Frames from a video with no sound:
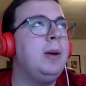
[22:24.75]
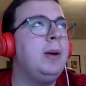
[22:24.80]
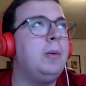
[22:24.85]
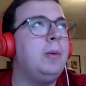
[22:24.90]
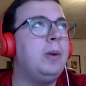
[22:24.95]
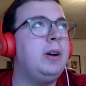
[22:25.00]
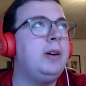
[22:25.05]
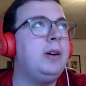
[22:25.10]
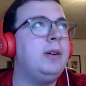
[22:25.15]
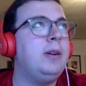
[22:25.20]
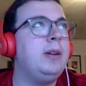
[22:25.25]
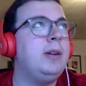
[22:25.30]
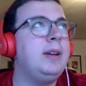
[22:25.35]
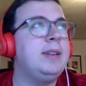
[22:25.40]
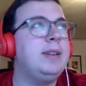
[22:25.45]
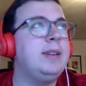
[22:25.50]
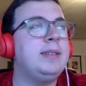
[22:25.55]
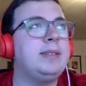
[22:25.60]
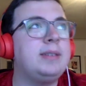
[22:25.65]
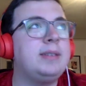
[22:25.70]
Well,
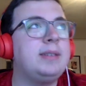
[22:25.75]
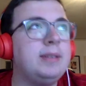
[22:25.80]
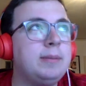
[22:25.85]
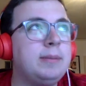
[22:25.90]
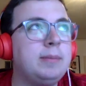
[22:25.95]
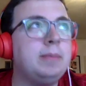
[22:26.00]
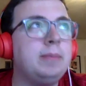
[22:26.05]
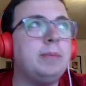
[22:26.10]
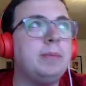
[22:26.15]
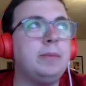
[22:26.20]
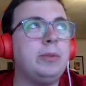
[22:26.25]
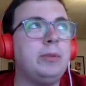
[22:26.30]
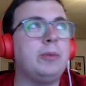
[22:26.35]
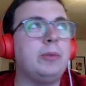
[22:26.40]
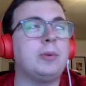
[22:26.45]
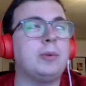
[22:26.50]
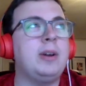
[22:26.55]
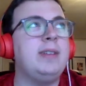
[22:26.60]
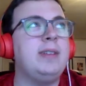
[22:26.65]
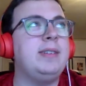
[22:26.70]
as the
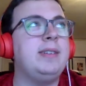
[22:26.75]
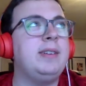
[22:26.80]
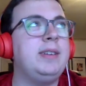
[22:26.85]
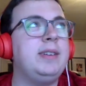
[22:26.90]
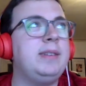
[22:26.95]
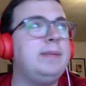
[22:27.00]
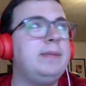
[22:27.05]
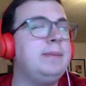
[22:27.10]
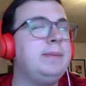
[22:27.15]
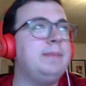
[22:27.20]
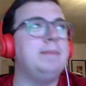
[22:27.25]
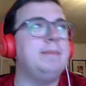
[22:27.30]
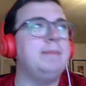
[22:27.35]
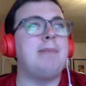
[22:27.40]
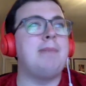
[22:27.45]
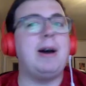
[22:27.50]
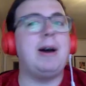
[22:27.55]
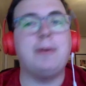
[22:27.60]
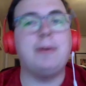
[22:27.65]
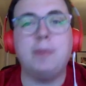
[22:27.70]
resident
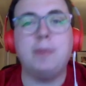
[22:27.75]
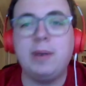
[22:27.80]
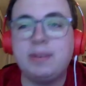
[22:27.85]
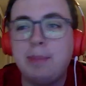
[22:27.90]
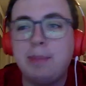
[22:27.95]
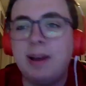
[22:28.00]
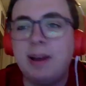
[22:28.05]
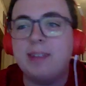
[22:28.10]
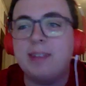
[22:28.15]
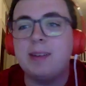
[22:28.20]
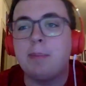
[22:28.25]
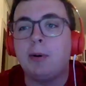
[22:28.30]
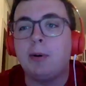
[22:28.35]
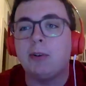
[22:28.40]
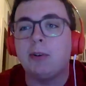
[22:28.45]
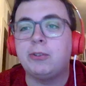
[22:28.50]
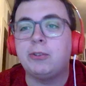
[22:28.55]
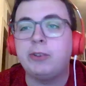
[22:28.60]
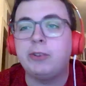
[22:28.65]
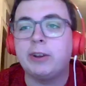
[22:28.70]
Mountain West
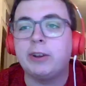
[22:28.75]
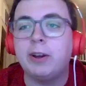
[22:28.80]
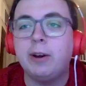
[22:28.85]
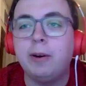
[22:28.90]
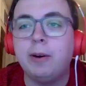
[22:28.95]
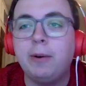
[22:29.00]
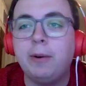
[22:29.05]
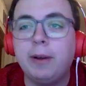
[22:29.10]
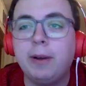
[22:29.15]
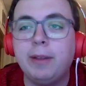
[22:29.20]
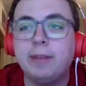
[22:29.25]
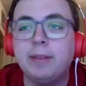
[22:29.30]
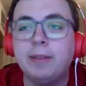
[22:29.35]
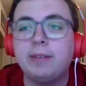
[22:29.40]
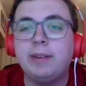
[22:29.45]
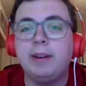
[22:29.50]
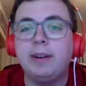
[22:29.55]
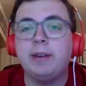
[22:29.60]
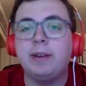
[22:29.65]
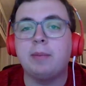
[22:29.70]
basketball sicko in the
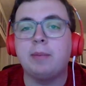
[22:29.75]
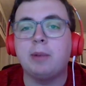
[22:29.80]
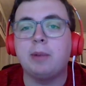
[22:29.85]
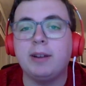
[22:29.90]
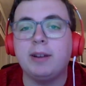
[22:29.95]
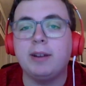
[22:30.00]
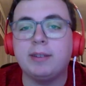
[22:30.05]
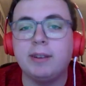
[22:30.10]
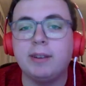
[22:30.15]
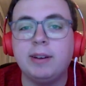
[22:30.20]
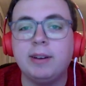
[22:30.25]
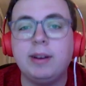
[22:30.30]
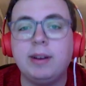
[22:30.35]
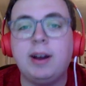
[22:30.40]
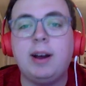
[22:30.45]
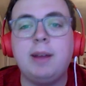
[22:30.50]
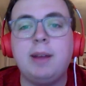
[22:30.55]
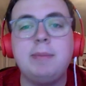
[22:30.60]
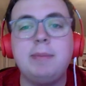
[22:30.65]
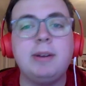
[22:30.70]
state of Nebraska,
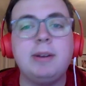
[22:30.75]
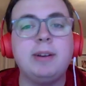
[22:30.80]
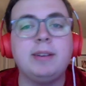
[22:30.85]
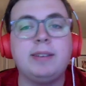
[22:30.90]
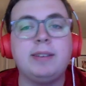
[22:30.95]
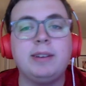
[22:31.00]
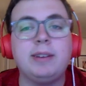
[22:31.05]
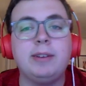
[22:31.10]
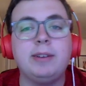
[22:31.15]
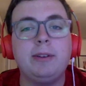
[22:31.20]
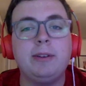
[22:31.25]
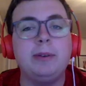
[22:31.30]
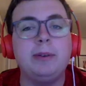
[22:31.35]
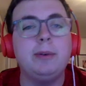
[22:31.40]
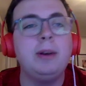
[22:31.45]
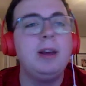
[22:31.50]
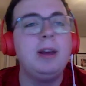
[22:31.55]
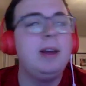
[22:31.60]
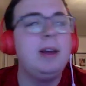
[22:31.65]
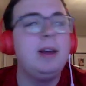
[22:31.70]
I'm here to tell
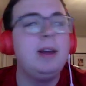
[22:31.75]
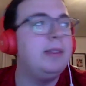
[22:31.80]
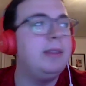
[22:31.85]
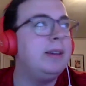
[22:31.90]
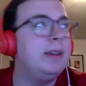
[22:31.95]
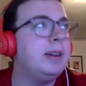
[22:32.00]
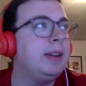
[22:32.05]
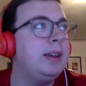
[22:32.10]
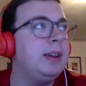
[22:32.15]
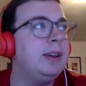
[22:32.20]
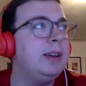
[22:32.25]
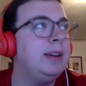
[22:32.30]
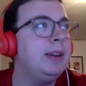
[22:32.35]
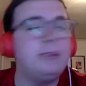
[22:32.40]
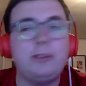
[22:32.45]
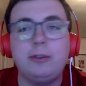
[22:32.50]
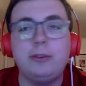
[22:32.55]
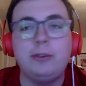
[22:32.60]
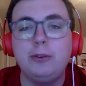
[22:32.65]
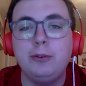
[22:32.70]
you that Those he guards. had
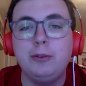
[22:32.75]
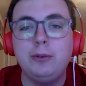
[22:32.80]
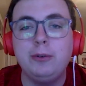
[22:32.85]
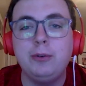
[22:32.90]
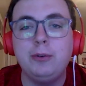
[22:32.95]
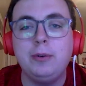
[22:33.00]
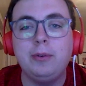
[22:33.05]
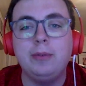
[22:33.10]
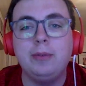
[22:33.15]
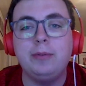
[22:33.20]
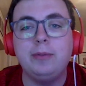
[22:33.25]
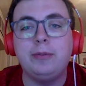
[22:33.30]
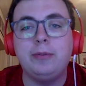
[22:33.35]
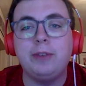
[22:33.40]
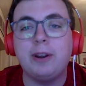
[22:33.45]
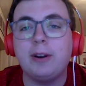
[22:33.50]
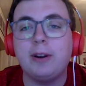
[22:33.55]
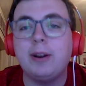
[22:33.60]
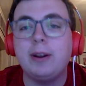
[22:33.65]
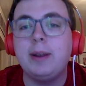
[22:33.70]
two
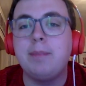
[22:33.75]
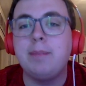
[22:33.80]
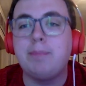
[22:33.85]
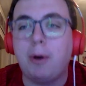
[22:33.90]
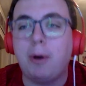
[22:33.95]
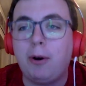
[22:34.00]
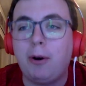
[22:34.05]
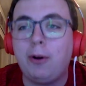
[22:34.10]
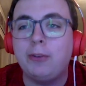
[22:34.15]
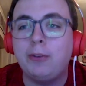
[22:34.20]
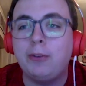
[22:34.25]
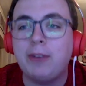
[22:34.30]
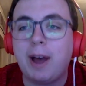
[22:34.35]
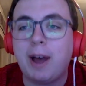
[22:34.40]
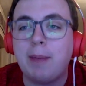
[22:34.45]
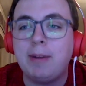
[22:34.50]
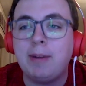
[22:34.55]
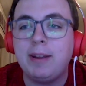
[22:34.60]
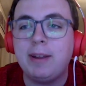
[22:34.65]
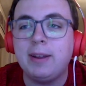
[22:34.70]
very ball
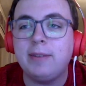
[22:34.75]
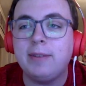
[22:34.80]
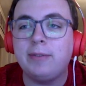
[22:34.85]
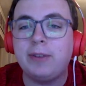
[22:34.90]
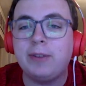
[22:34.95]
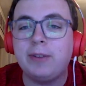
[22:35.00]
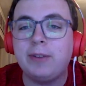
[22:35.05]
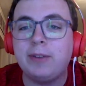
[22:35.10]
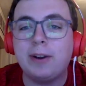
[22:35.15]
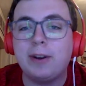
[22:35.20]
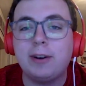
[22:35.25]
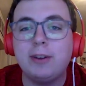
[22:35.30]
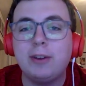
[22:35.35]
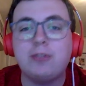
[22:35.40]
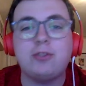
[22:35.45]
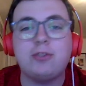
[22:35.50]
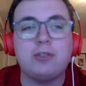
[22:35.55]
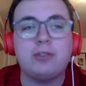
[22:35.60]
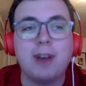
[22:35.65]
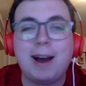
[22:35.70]
dominant, yes. very,
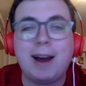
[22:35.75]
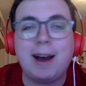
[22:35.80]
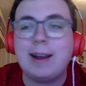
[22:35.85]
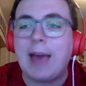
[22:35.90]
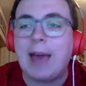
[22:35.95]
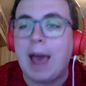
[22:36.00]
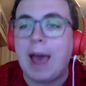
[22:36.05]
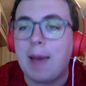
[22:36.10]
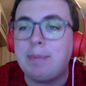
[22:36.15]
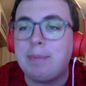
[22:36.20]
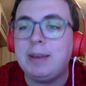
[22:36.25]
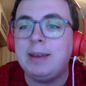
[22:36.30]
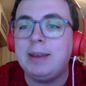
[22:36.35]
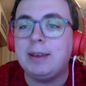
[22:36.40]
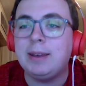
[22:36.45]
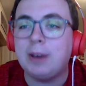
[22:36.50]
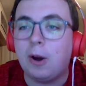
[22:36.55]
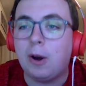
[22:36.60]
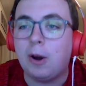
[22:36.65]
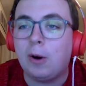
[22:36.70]
very shot
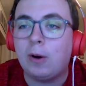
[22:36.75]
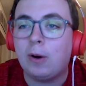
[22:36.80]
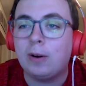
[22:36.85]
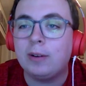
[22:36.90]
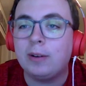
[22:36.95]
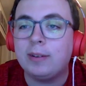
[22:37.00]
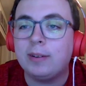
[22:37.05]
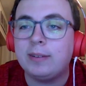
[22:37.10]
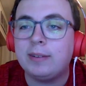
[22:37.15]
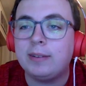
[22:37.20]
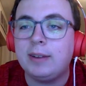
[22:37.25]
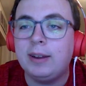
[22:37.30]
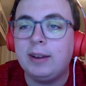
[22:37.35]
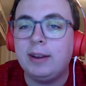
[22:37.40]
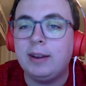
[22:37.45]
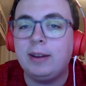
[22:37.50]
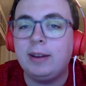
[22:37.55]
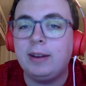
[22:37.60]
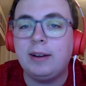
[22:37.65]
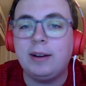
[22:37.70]
happy guards
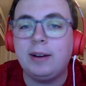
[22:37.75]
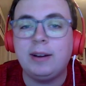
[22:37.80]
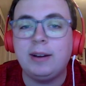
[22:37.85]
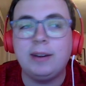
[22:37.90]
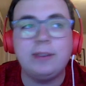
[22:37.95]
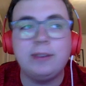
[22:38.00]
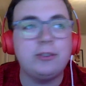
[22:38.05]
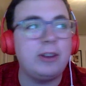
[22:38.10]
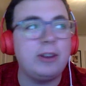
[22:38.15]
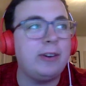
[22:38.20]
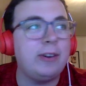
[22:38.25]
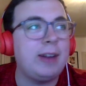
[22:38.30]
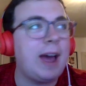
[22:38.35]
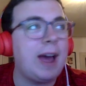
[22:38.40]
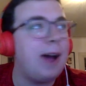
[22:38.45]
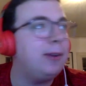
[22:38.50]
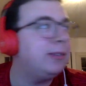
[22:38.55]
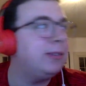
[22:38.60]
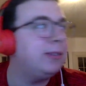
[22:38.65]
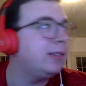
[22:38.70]
in uh, Jaelen
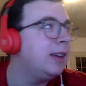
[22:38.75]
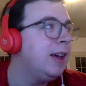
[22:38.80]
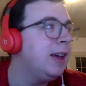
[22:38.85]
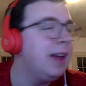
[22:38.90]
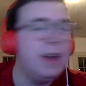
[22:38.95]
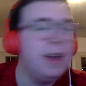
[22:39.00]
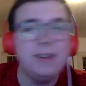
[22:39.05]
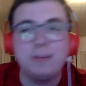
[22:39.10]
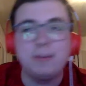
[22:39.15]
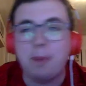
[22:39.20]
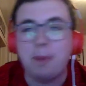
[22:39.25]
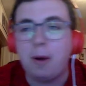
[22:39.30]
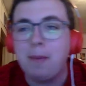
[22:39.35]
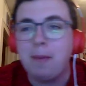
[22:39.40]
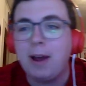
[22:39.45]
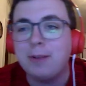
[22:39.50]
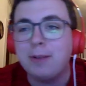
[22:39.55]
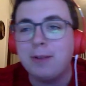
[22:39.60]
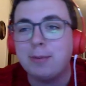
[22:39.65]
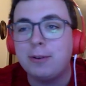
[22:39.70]
House and Jamal
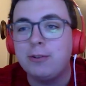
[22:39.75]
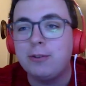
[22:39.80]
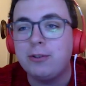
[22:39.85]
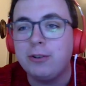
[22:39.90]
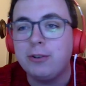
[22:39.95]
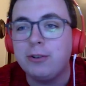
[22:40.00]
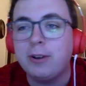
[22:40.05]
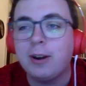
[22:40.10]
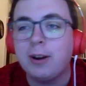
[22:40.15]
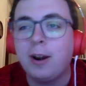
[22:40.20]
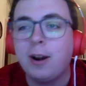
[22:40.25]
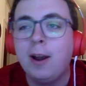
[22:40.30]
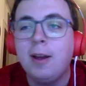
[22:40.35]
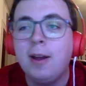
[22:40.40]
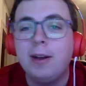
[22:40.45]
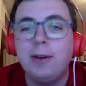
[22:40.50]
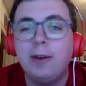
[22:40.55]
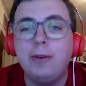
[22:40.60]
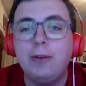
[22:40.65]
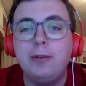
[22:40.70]
Mashburn Jr.,
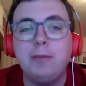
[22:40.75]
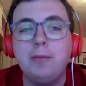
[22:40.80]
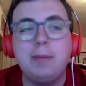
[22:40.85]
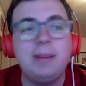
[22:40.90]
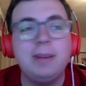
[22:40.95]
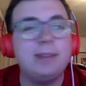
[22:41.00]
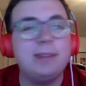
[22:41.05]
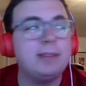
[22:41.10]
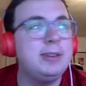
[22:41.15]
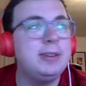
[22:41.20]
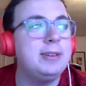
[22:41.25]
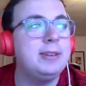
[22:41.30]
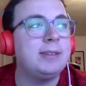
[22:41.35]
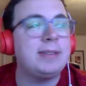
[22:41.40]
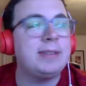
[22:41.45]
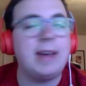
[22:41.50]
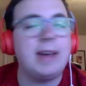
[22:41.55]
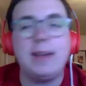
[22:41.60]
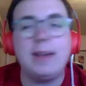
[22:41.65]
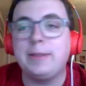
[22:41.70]
who basically
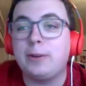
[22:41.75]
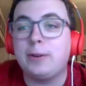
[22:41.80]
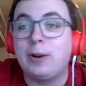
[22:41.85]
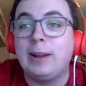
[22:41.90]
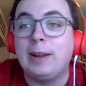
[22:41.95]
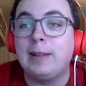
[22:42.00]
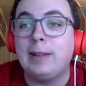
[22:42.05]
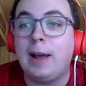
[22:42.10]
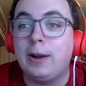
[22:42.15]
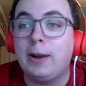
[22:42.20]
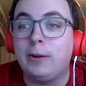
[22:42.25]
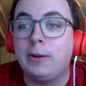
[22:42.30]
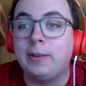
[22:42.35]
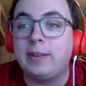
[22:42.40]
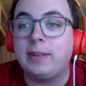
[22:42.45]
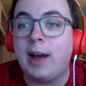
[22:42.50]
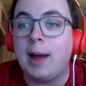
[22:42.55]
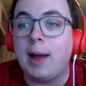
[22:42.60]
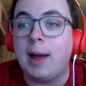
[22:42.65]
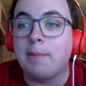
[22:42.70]
just had the green light all the
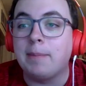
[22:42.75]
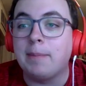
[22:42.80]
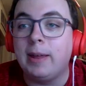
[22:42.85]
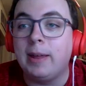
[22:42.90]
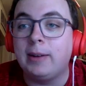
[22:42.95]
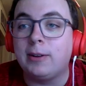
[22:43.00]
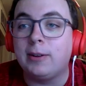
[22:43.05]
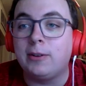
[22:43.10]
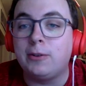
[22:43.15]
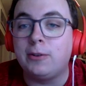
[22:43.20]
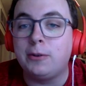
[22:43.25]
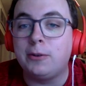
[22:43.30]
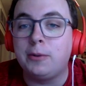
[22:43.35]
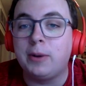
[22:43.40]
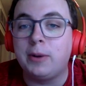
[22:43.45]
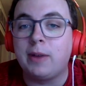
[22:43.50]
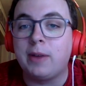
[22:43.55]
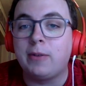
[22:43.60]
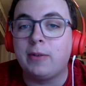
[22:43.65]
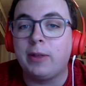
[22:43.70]
time and could do
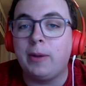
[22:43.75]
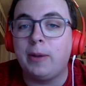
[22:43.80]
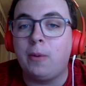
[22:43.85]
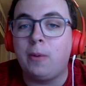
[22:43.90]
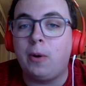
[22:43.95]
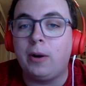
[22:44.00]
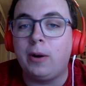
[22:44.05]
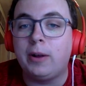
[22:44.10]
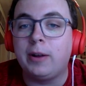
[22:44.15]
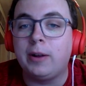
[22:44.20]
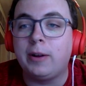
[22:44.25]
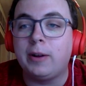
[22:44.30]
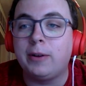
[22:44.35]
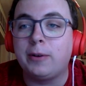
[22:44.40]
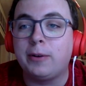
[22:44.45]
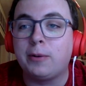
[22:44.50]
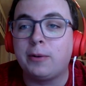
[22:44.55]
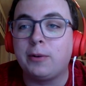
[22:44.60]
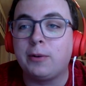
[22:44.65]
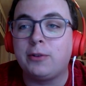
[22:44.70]
whatever they wanted
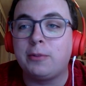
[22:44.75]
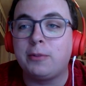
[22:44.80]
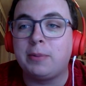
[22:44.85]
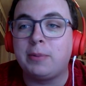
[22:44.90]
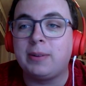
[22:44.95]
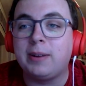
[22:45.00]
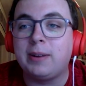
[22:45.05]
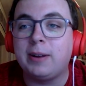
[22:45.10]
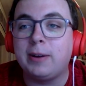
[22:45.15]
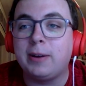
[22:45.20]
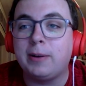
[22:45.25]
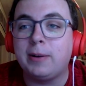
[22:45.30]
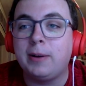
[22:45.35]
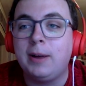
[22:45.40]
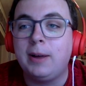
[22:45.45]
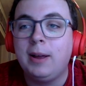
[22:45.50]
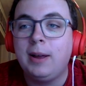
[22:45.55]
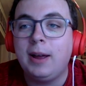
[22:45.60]
under Richard Pitino.